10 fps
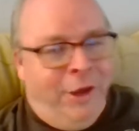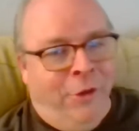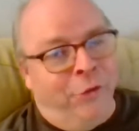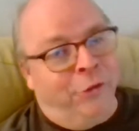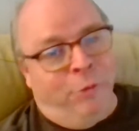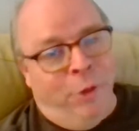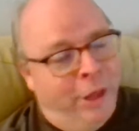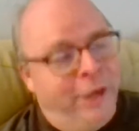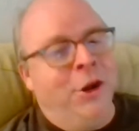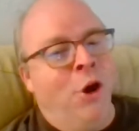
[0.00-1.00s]
there's
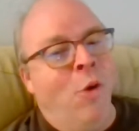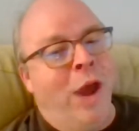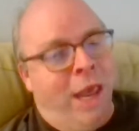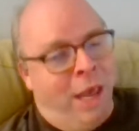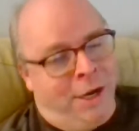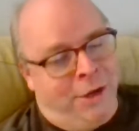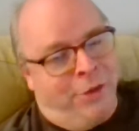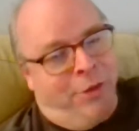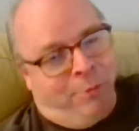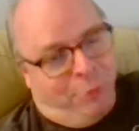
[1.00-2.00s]
really no end
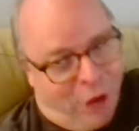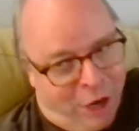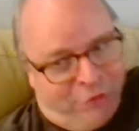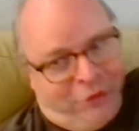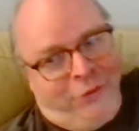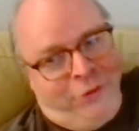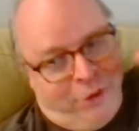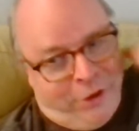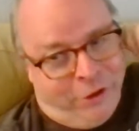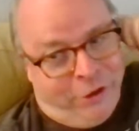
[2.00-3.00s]
to the projects you
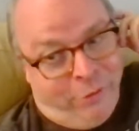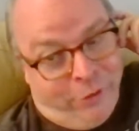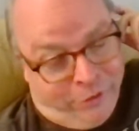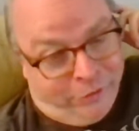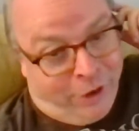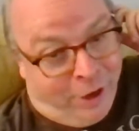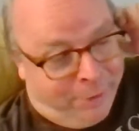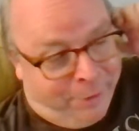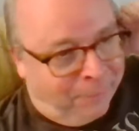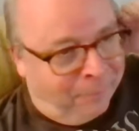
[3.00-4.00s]
can do with this
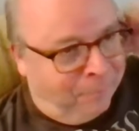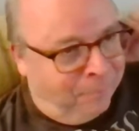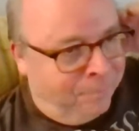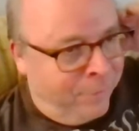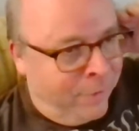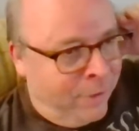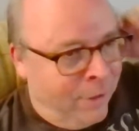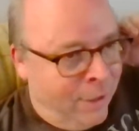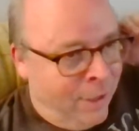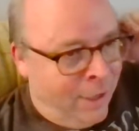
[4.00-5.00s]
hobby.
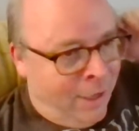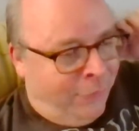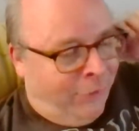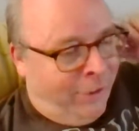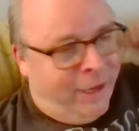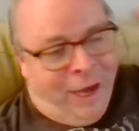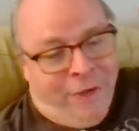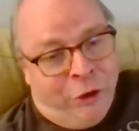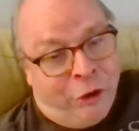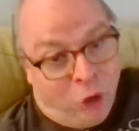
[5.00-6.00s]
It's like you
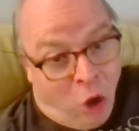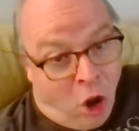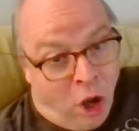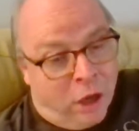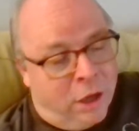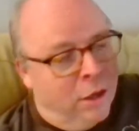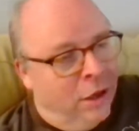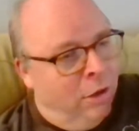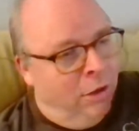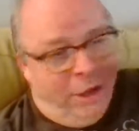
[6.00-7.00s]
have a dog,
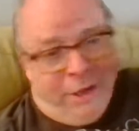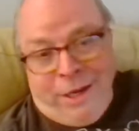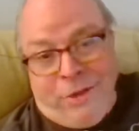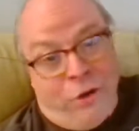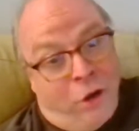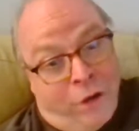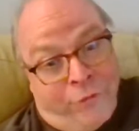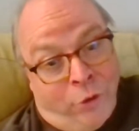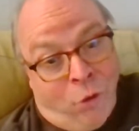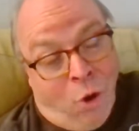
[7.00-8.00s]
you take the dog
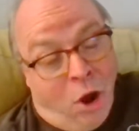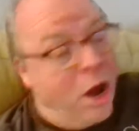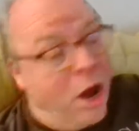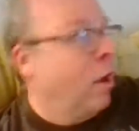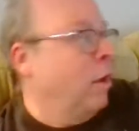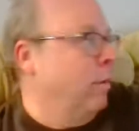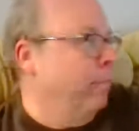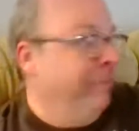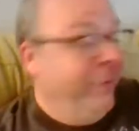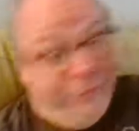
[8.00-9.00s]
for a walk,
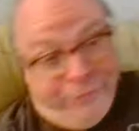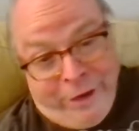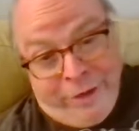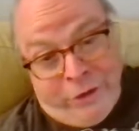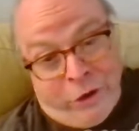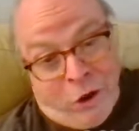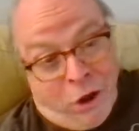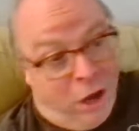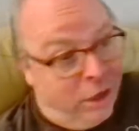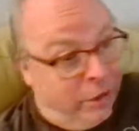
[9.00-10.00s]
you feed the
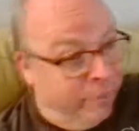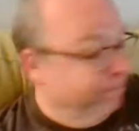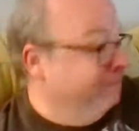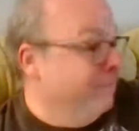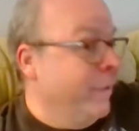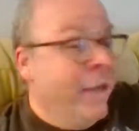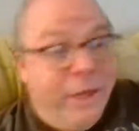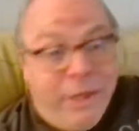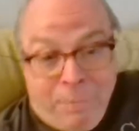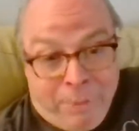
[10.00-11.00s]
dog,
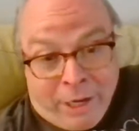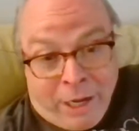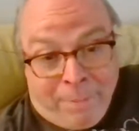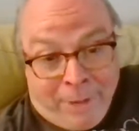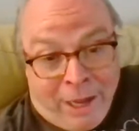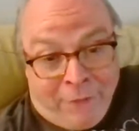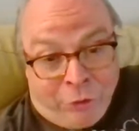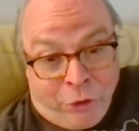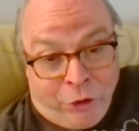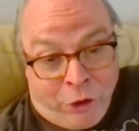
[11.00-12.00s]
you pick up
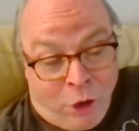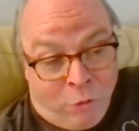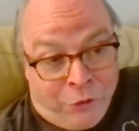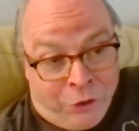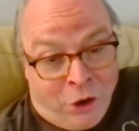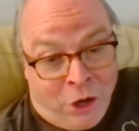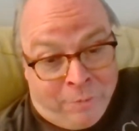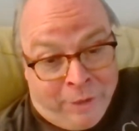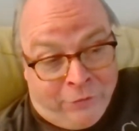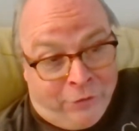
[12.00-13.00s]
after the dog when the
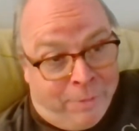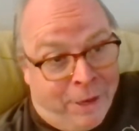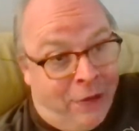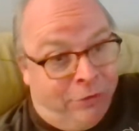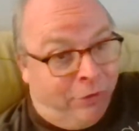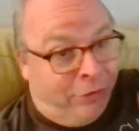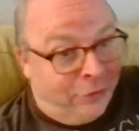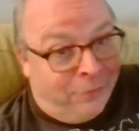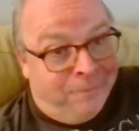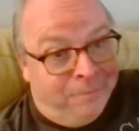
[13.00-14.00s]
dog makes
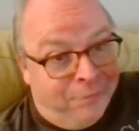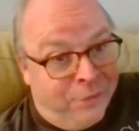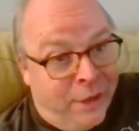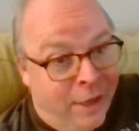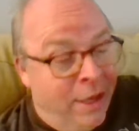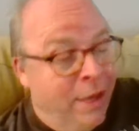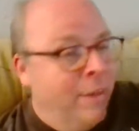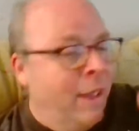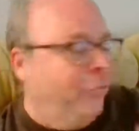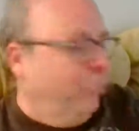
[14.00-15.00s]
deposits,
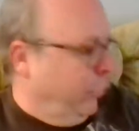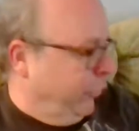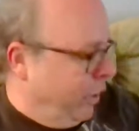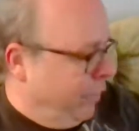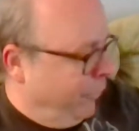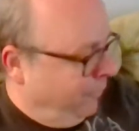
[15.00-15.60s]
that sort of stuff.